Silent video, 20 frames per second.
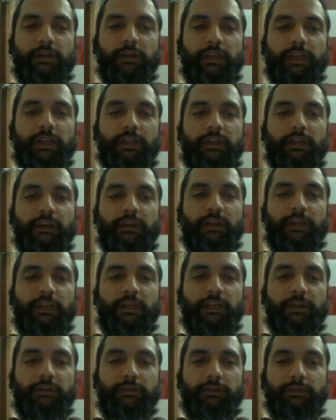take care right
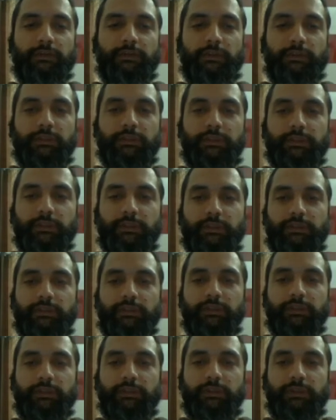now.
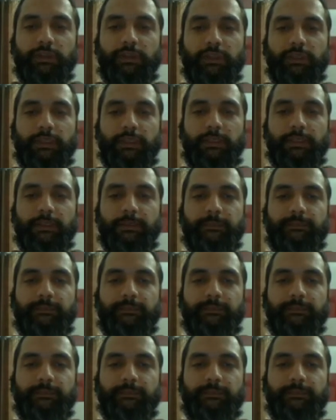So